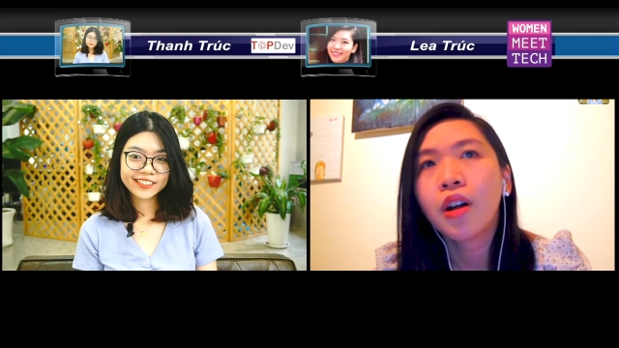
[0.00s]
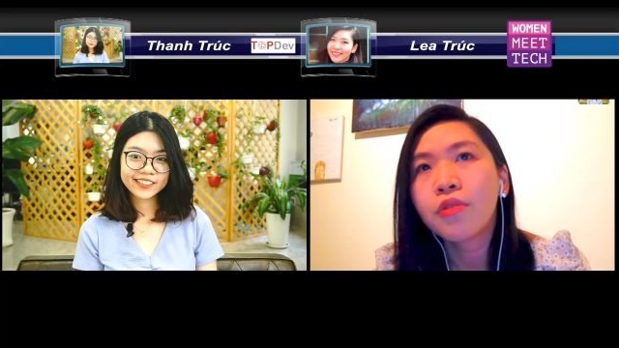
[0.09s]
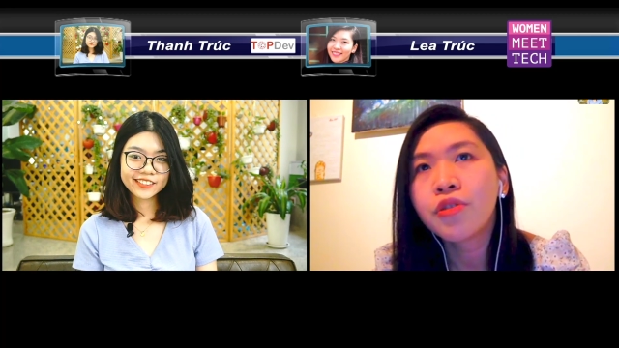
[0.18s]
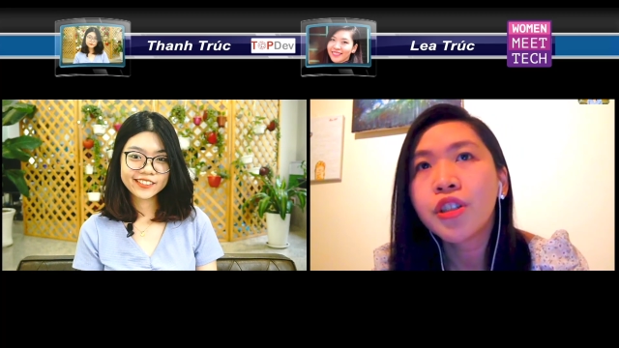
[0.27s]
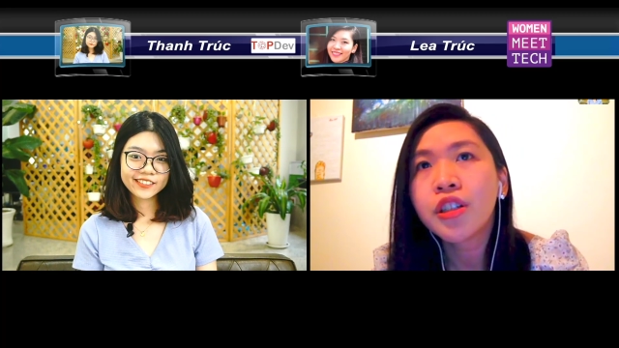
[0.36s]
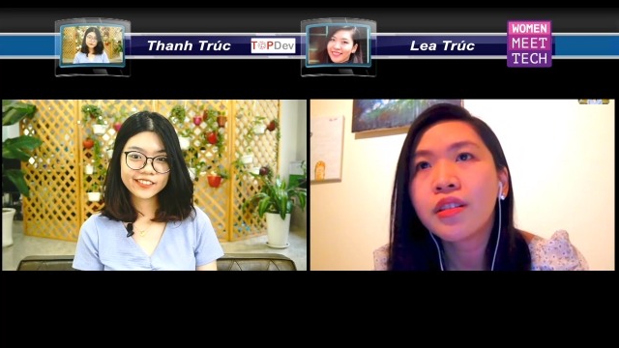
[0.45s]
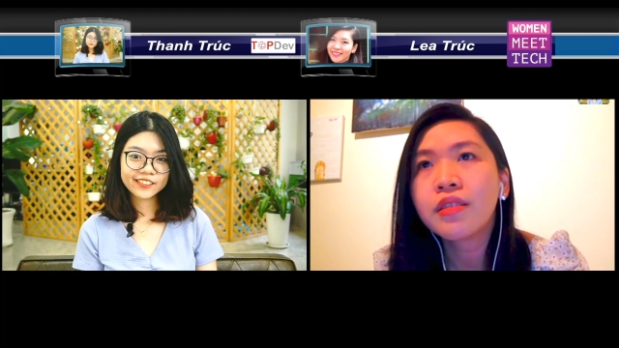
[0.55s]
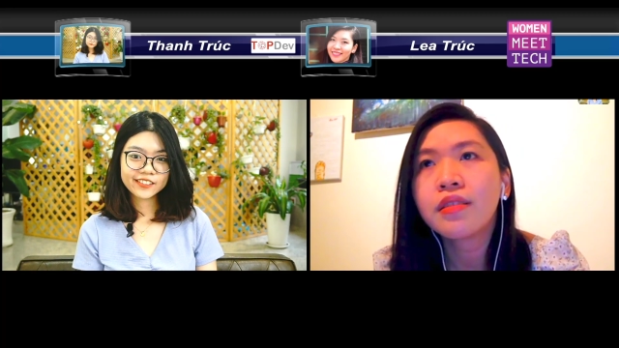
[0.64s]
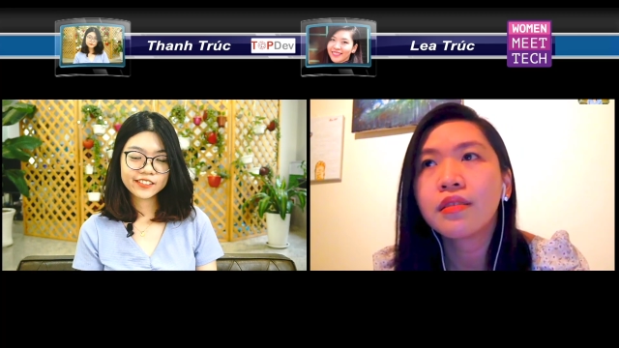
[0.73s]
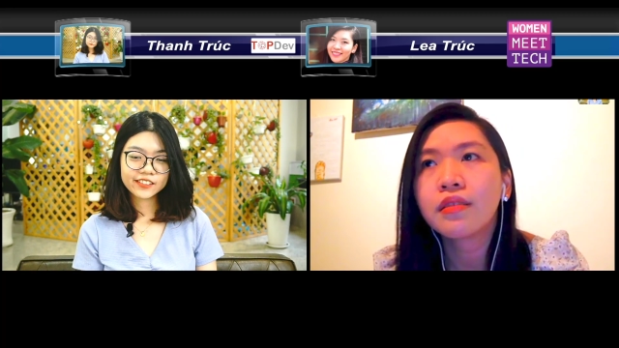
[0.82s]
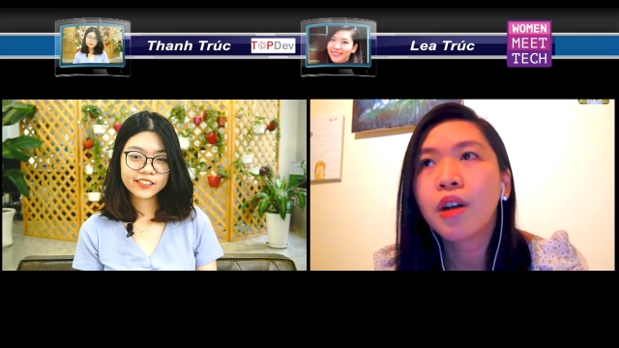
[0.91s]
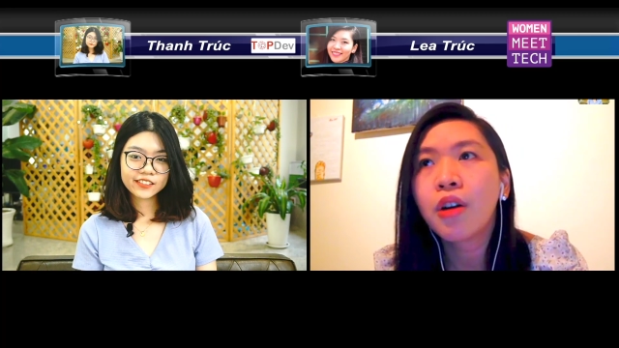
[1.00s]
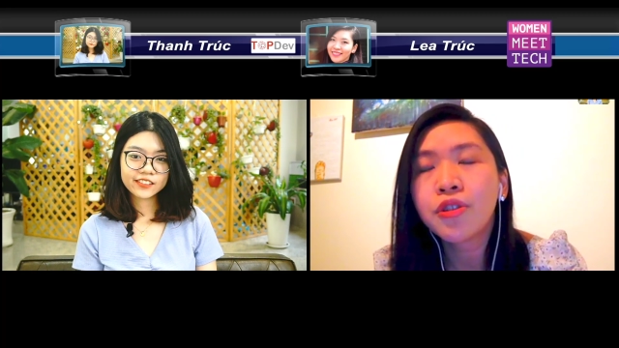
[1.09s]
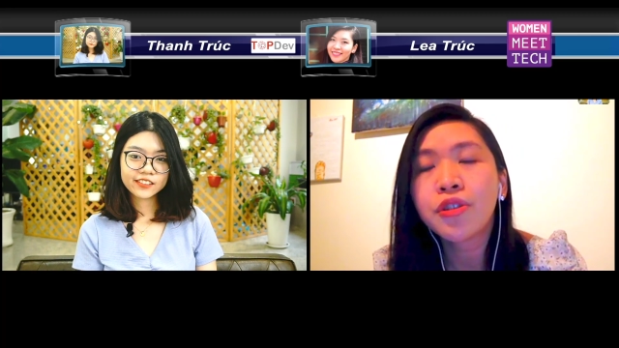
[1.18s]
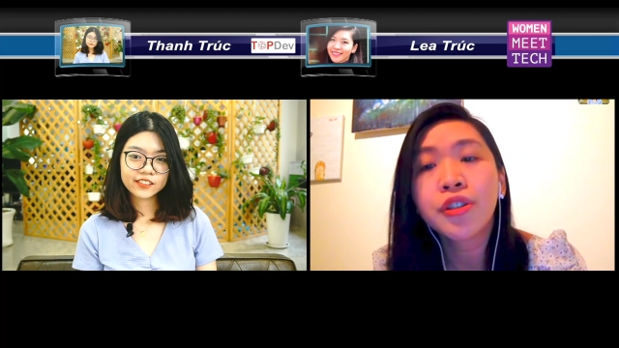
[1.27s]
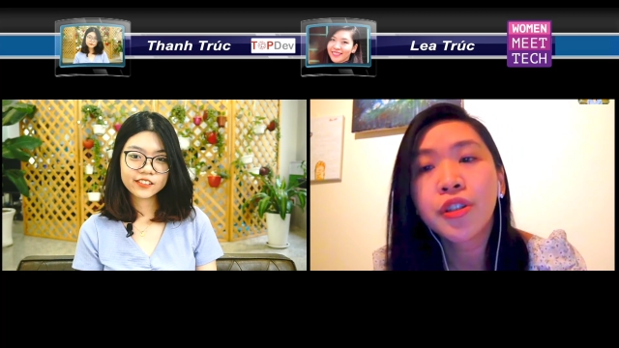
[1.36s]
Speaker 1: cultures
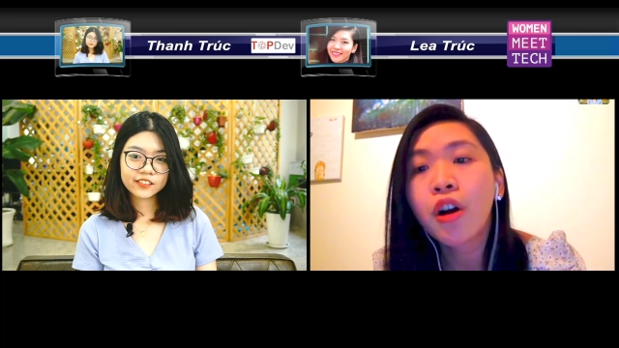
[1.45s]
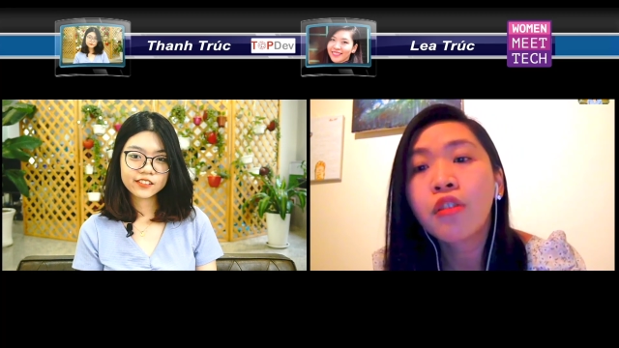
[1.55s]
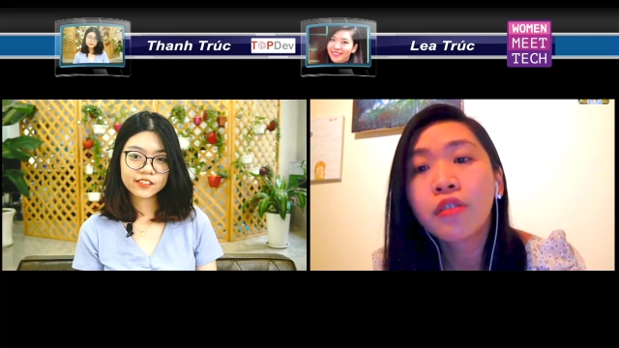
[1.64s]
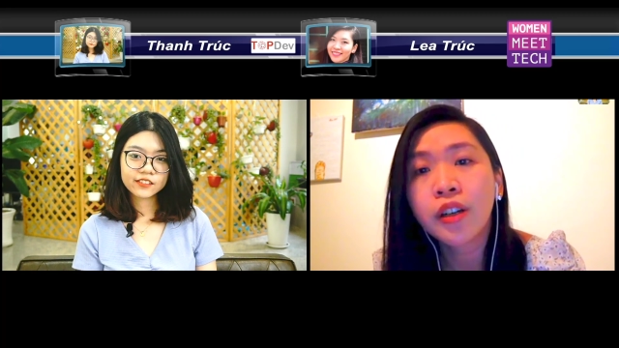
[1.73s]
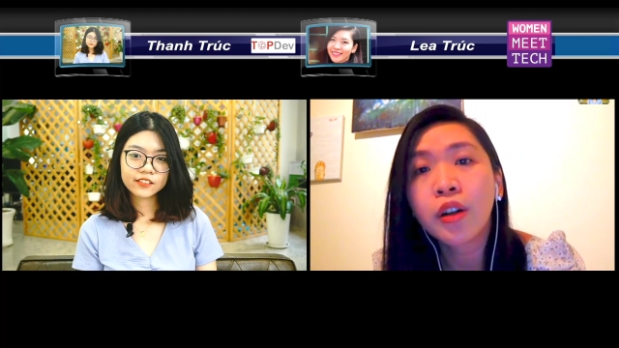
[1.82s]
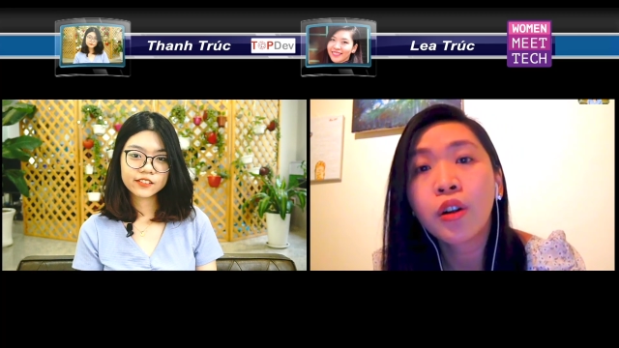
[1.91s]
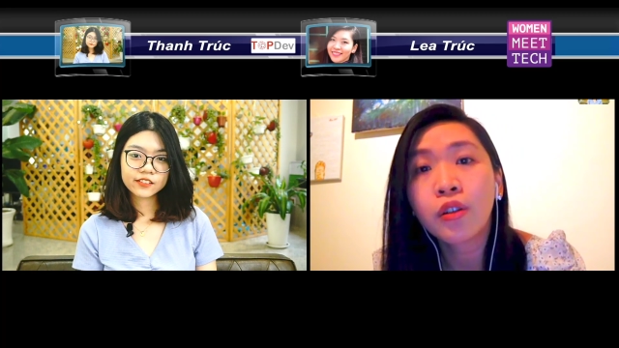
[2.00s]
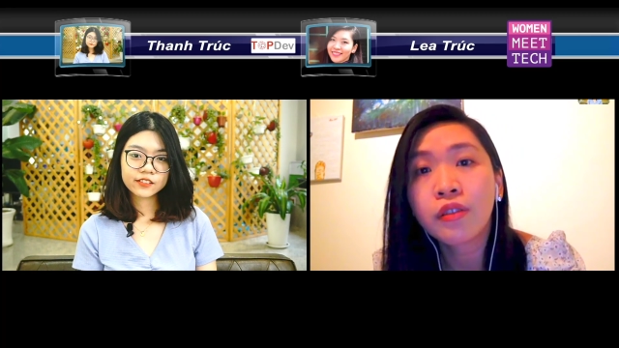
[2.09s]
cultures covering all